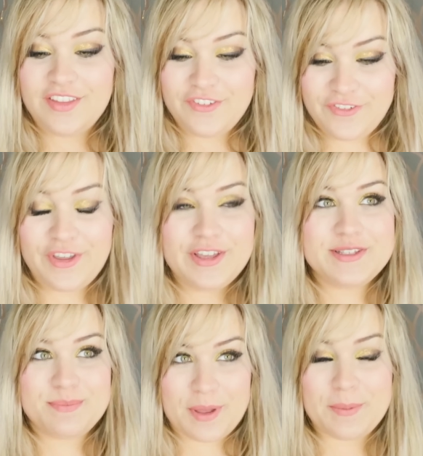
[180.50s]
The
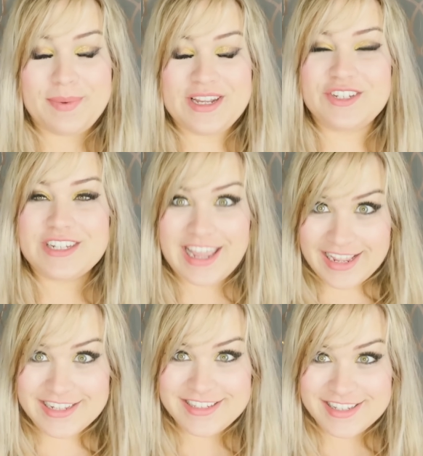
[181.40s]
first published
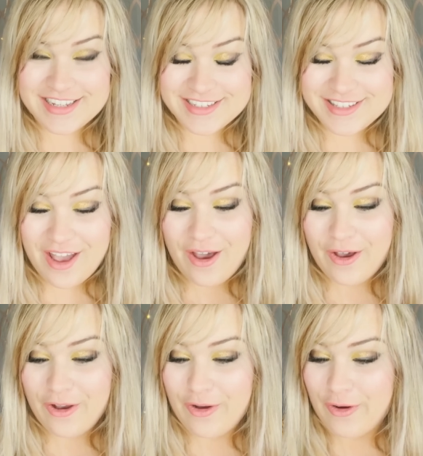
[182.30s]
cases
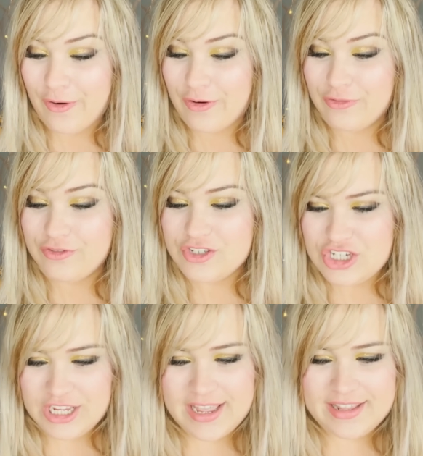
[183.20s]
are of
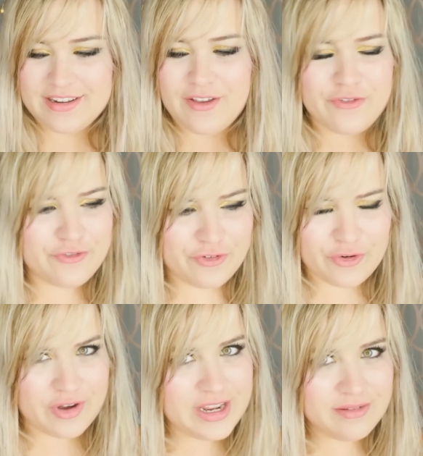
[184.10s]
Jean
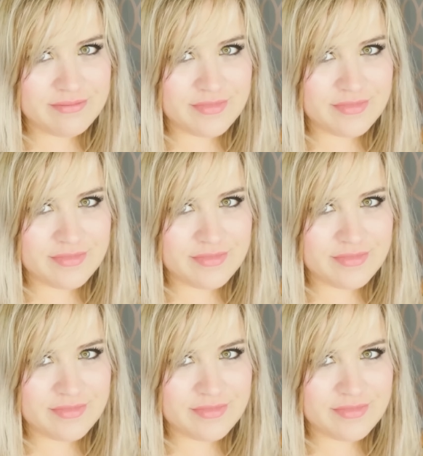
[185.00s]
Ferry,